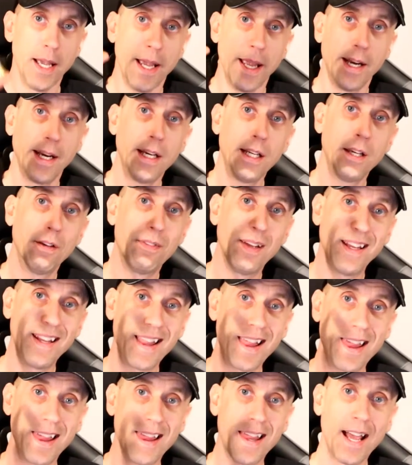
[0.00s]
In any
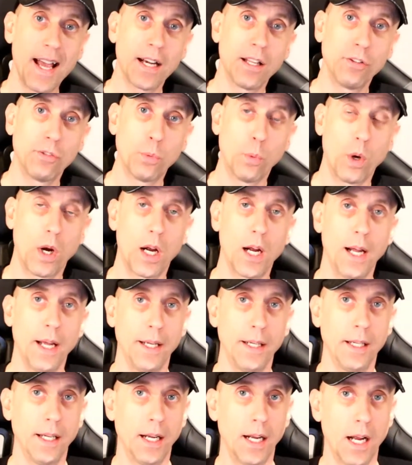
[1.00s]
event, that is
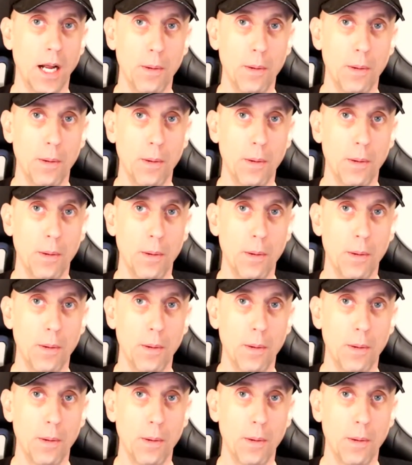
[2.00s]
why